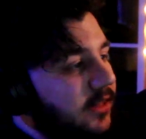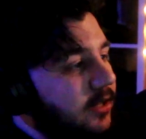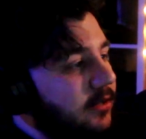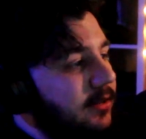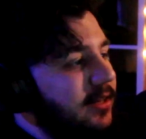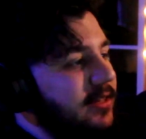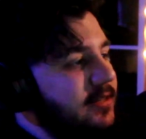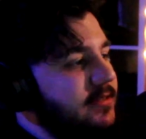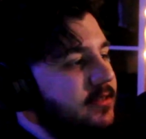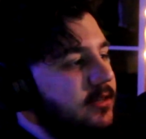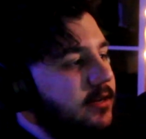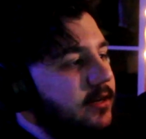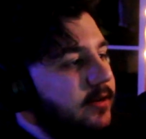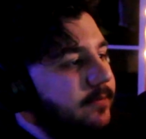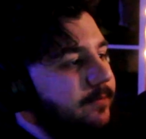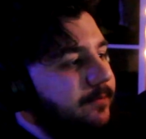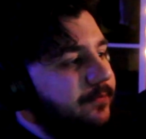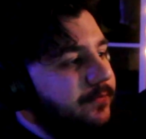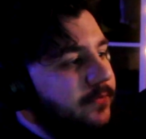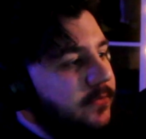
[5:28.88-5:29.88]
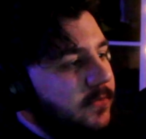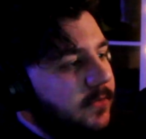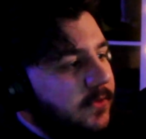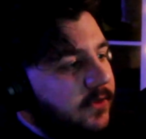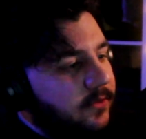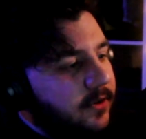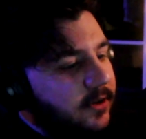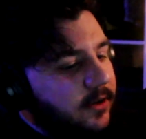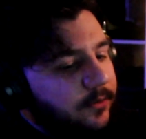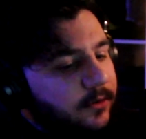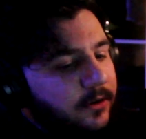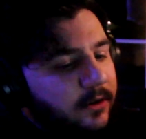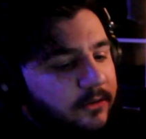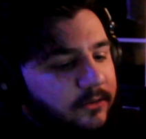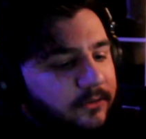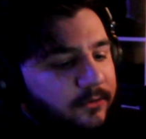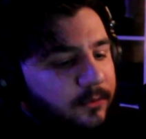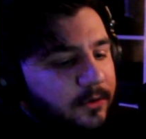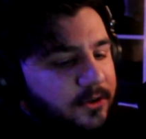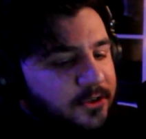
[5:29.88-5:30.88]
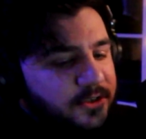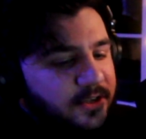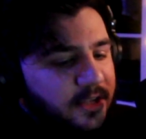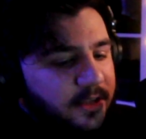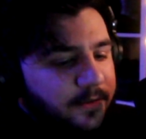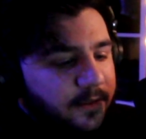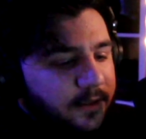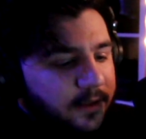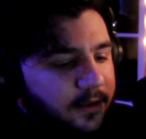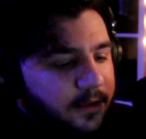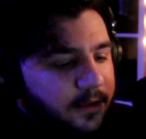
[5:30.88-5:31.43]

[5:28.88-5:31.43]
last night. If anyone else watched it,